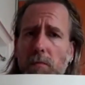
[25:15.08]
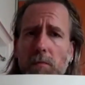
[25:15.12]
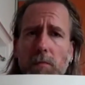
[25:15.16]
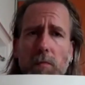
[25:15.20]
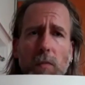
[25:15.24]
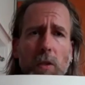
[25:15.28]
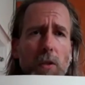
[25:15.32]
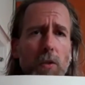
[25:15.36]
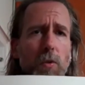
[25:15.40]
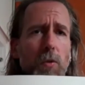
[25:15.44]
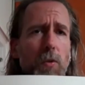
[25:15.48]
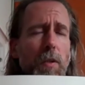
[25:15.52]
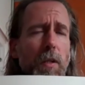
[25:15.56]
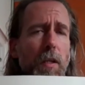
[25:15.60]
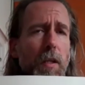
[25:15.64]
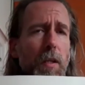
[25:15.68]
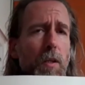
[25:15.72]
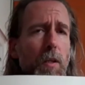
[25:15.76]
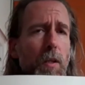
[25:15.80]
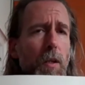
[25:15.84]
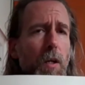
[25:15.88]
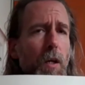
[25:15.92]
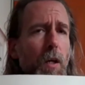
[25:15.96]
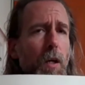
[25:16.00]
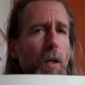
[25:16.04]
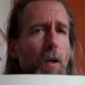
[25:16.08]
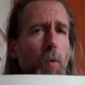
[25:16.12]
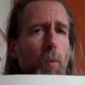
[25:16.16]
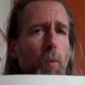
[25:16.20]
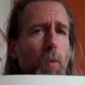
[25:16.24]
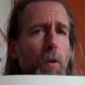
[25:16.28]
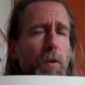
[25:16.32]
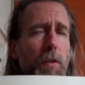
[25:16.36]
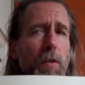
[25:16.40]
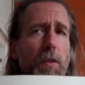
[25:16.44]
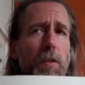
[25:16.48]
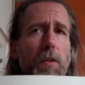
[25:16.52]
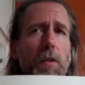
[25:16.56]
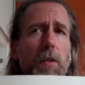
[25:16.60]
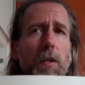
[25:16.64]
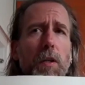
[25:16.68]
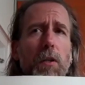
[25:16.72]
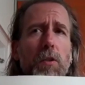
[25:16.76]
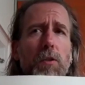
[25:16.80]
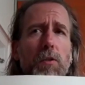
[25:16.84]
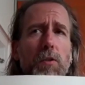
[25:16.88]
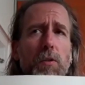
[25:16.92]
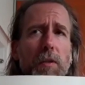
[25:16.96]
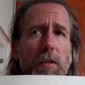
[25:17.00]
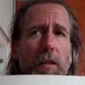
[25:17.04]
You can work
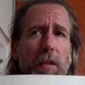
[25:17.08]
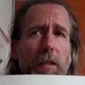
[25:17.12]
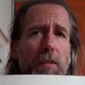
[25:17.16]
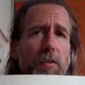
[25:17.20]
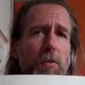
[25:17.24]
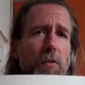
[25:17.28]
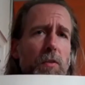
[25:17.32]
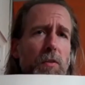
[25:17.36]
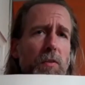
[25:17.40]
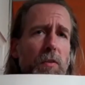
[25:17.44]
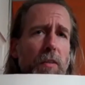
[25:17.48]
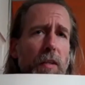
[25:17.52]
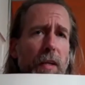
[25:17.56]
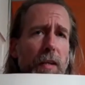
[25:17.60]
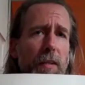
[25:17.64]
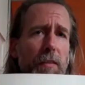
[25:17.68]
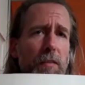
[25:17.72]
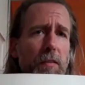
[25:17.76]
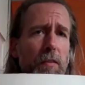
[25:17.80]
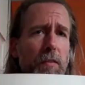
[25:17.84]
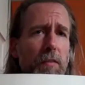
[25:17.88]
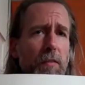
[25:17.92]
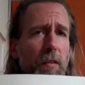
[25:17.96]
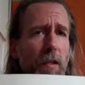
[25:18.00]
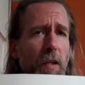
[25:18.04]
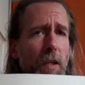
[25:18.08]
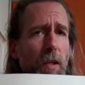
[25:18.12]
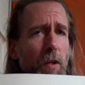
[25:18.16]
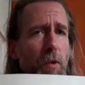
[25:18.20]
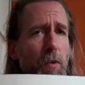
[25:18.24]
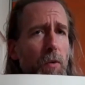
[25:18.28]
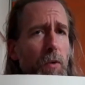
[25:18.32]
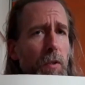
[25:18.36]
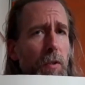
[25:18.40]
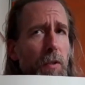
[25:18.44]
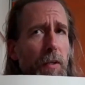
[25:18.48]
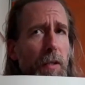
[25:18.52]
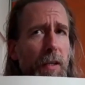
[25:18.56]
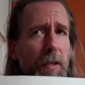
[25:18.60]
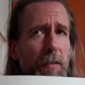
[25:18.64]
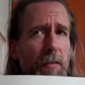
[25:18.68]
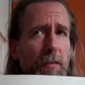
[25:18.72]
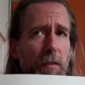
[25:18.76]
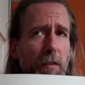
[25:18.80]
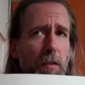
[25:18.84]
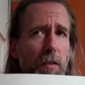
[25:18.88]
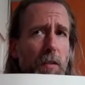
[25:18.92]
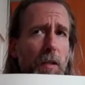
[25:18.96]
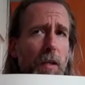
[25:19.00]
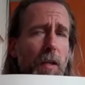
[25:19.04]
to get your stances lower as
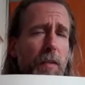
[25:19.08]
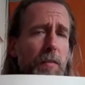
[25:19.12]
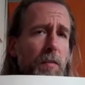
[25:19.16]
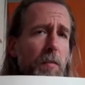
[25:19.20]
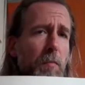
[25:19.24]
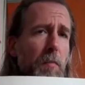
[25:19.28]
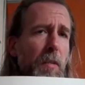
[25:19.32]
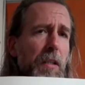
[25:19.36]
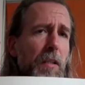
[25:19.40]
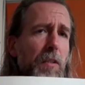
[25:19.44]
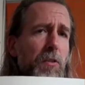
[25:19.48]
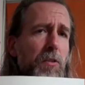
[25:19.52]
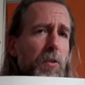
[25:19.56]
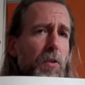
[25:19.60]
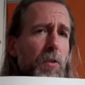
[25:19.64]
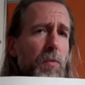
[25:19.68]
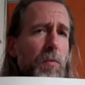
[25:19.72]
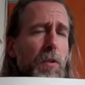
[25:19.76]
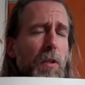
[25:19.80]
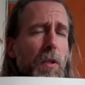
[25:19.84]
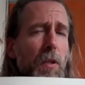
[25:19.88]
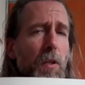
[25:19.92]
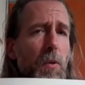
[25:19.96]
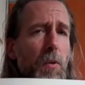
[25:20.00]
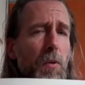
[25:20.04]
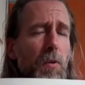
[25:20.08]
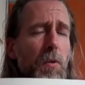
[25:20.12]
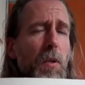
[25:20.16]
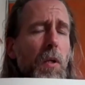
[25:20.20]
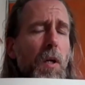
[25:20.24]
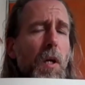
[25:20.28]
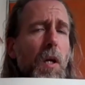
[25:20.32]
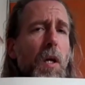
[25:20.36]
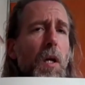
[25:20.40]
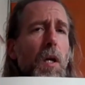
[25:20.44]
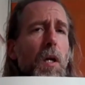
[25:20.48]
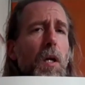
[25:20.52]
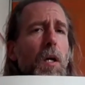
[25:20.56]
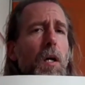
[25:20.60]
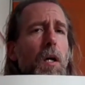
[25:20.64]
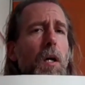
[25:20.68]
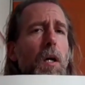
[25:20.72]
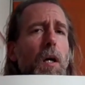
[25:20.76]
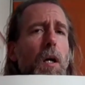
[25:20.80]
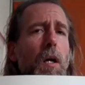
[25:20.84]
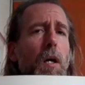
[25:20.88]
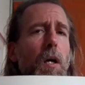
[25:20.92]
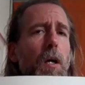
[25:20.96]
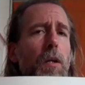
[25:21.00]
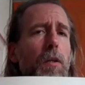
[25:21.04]
a middle term goal.
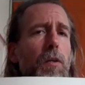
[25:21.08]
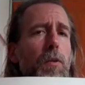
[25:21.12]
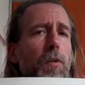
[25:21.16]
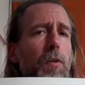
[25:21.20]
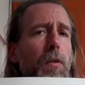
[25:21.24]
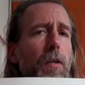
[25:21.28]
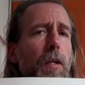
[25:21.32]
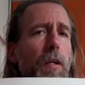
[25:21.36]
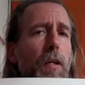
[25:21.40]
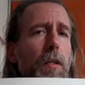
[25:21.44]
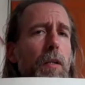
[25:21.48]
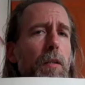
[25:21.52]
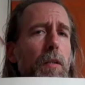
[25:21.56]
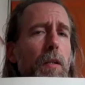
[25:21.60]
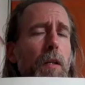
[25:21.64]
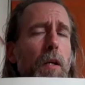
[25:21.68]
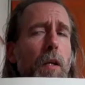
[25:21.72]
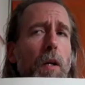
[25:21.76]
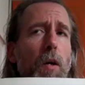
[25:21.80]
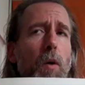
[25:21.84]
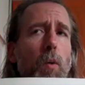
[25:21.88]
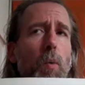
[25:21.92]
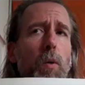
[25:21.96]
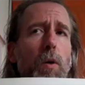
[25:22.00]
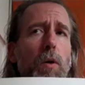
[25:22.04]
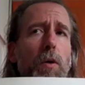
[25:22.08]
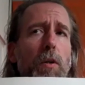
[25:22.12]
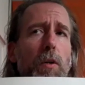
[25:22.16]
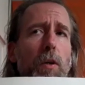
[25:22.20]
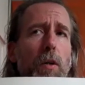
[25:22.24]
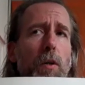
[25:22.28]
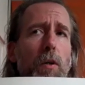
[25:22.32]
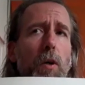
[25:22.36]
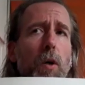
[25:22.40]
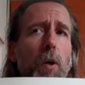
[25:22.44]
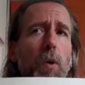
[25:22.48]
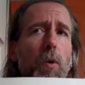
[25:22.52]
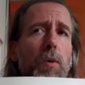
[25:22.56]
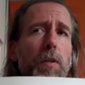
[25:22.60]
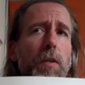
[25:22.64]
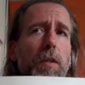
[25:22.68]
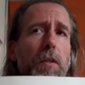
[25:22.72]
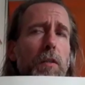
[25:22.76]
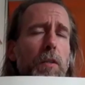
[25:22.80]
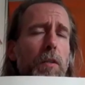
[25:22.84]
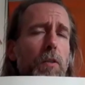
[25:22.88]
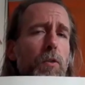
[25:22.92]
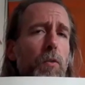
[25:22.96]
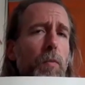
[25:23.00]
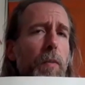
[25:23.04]
You can work on holding
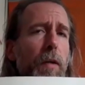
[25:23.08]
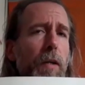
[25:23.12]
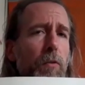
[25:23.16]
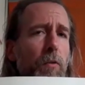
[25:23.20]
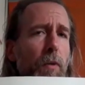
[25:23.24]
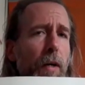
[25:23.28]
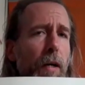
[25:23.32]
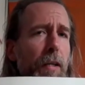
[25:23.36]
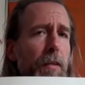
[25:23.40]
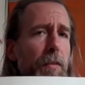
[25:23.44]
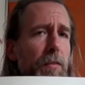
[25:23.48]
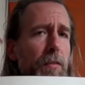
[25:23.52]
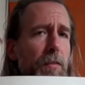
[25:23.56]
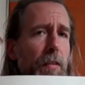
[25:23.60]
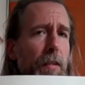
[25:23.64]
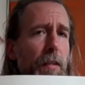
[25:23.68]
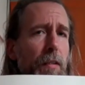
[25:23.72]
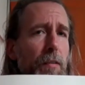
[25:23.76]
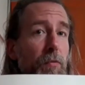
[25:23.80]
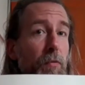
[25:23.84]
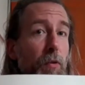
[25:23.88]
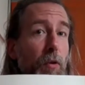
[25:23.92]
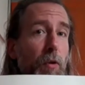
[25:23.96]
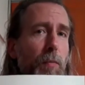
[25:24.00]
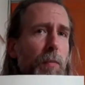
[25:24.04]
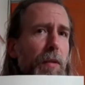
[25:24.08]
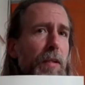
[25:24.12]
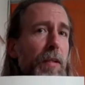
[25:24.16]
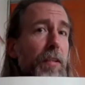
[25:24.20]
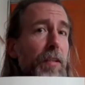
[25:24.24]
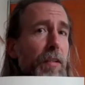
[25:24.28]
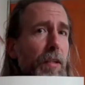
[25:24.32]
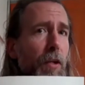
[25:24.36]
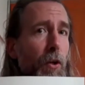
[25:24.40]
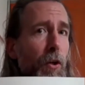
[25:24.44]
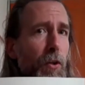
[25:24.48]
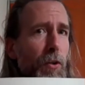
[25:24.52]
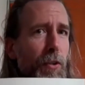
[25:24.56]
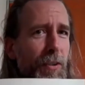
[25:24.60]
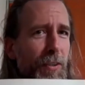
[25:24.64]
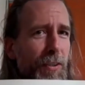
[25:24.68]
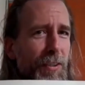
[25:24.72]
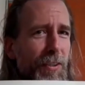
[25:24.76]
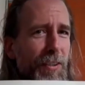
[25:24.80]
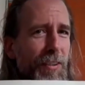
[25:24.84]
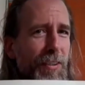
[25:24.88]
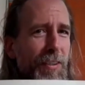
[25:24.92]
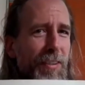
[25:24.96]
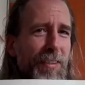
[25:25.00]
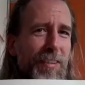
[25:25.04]
the do-back rider stance for a minute
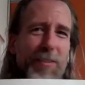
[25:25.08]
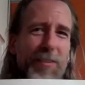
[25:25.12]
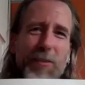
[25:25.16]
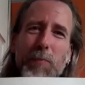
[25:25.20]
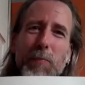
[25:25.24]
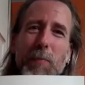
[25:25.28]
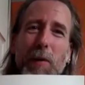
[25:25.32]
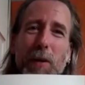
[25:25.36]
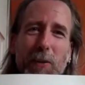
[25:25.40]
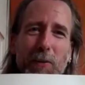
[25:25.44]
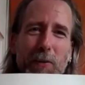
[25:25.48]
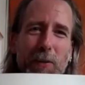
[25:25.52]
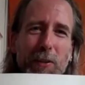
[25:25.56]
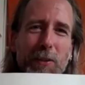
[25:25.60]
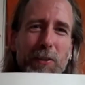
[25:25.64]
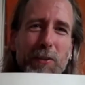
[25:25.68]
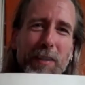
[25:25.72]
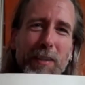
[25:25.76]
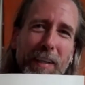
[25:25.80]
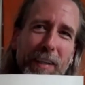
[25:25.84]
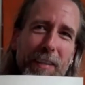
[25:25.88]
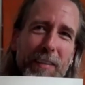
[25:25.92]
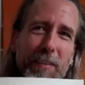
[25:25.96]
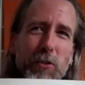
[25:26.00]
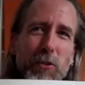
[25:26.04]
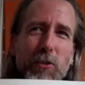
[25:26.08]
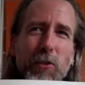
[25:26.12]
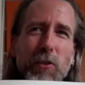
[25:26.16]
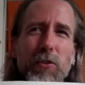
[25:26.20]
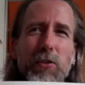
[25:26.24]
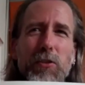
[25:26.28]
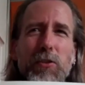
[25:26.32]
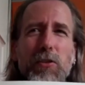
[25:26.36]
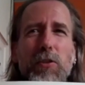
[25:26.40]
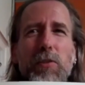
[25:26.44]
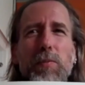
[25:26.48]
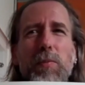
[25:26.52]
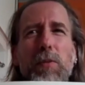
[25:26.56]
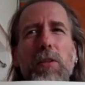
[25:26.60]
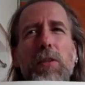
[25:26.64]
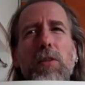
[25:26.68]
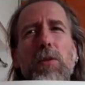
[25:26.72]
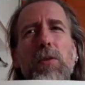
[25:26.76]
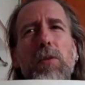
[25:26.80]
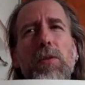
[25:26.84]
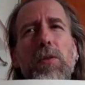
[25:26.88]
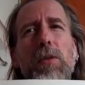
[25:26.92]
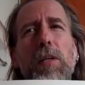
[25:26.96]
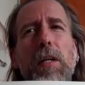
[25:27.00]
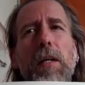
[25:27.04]
longer tomorrow as a short-term
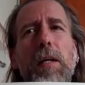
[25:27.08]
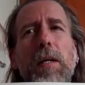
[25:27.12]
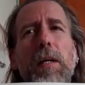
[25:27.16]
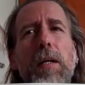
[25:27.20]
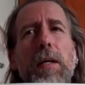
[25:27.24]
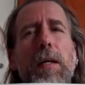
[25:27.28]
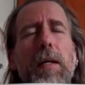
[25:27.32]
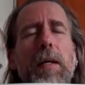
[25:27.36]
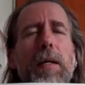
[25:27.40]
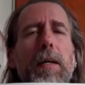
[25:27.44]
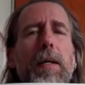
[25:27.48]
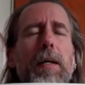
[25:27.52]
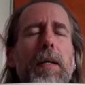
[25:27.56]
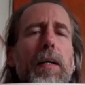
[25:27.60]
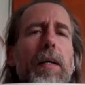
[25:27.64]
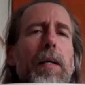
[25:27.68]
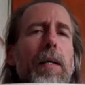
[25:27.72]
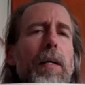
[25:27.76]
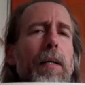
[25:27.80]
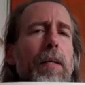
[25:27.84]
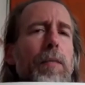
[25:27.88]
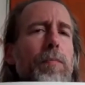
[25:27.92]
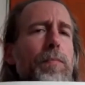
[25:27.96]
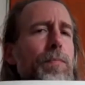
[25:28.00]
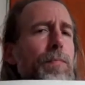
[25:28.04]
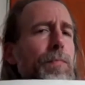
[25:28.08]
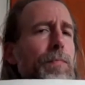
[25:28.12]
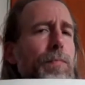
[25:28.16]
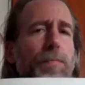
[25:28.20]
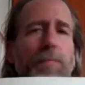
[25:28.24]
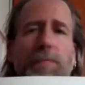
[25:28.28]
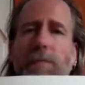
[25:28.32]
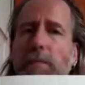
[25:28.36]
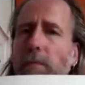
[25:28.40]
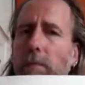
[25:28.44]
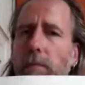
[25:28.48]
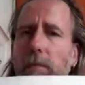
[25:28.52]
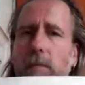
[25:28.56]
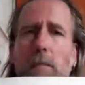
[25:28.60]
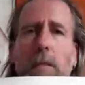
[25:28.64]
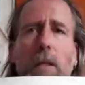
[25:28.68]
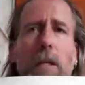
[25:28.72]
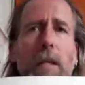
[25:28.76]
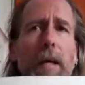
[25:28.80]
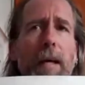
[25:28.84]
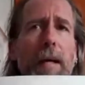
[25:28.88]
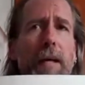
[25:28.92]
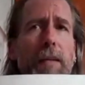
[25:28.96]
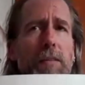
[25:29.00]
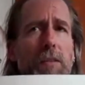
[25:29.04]
goal, and
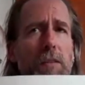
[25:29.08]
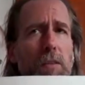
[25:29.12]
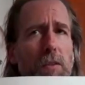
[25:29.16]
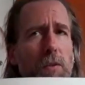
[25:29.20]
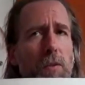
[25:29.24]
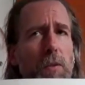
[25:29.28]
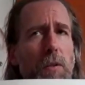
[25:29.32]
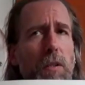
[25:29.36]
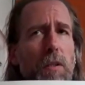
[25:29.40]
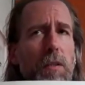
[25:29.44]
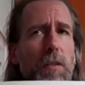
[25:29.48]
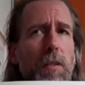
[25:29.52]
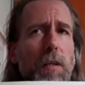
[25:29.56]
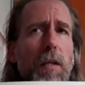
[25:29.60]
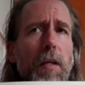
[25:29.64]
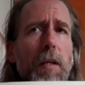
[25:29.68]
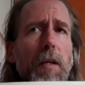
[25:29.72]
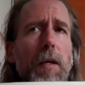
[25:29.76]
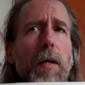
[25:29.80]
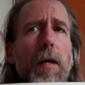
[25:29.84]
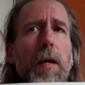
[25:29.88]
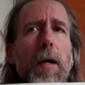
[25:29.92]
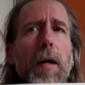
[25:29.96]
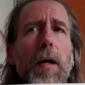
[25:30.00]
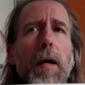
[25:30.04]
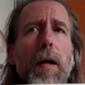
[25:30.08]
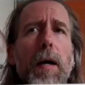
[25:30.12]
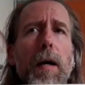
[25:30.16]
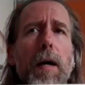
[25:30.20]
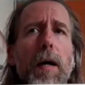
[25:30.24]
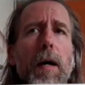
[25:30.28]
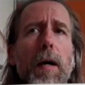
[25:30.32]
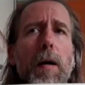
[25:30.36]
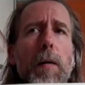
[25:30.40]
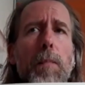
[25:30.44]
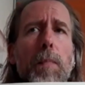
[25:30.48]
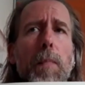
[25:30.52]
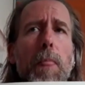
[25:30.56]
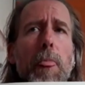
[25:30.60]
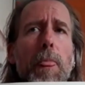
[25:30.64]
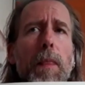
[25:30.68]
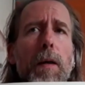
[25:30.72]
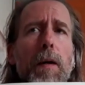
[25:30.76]
so on.